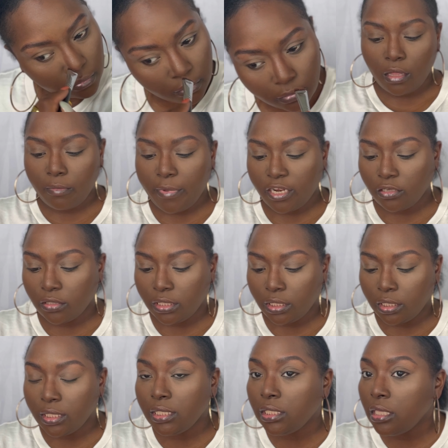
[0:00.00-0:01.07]
I'm gonna take
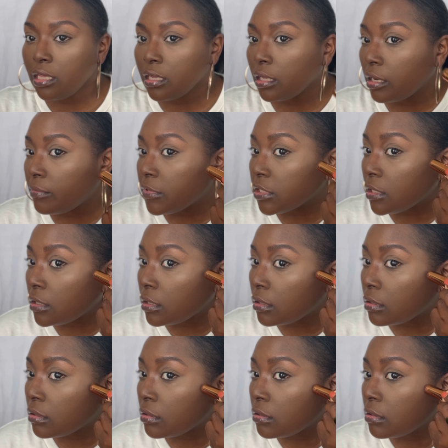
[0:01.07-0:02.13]
the stick and I'm just gonna